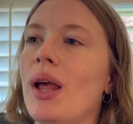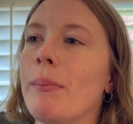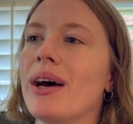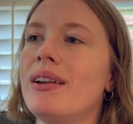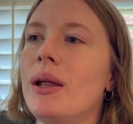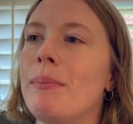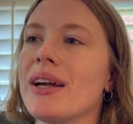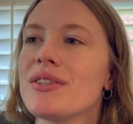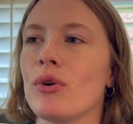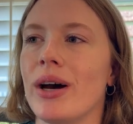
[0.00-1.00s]
But it
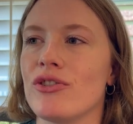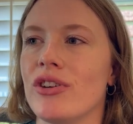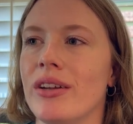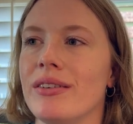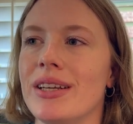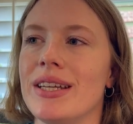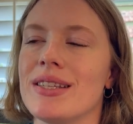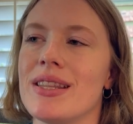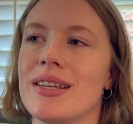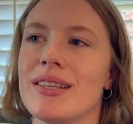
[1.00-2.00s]
begs the question,
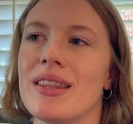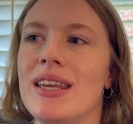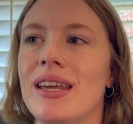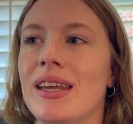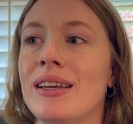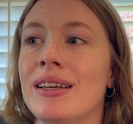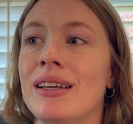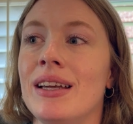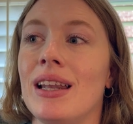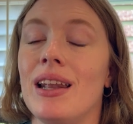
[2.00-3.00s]
is this the
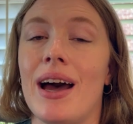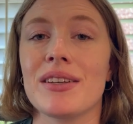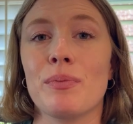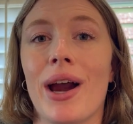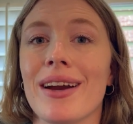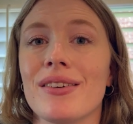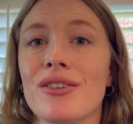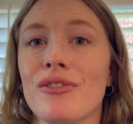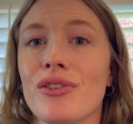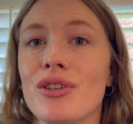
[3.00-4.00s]
last
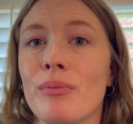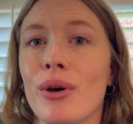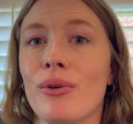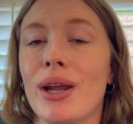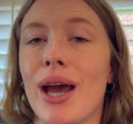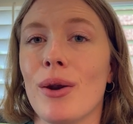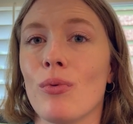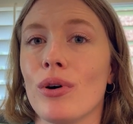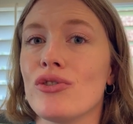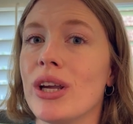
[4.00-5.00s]
practice for Simone at
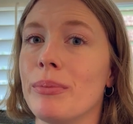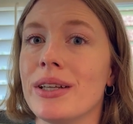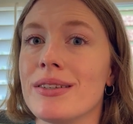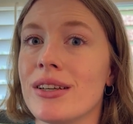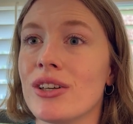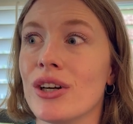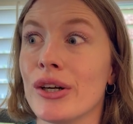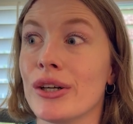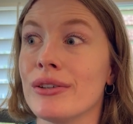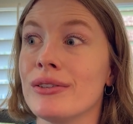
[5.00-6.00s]
World Champion
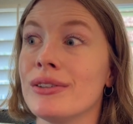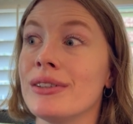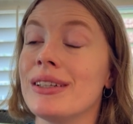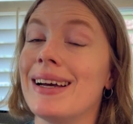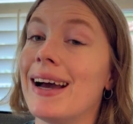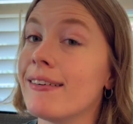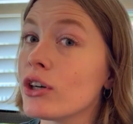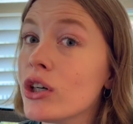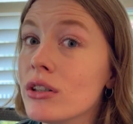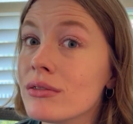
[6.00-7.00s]
Center
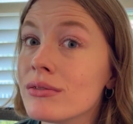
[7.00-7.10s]
ever?